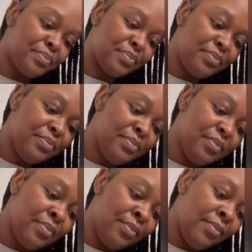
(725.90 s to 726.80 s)

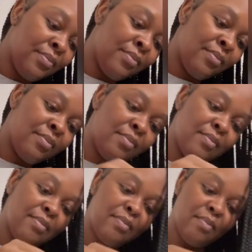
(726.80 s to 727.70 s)

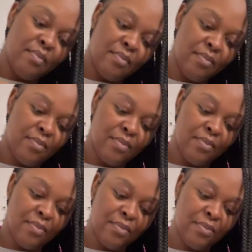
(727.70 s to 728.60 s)

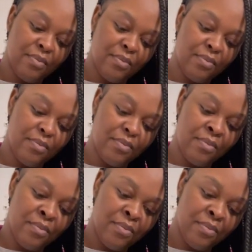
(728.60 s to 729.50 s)

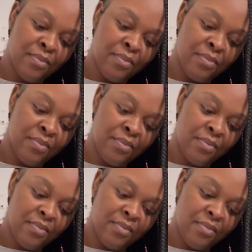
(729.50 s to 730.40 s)

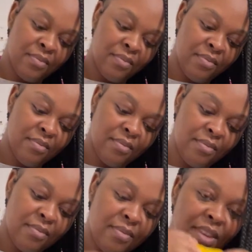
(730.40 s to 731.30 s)

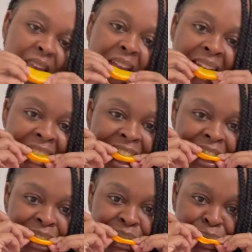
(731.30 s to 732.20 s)

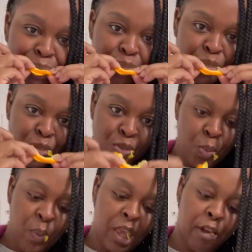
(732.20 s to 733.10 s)

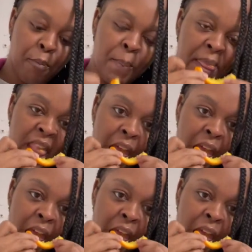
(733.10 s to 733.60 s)
(silence)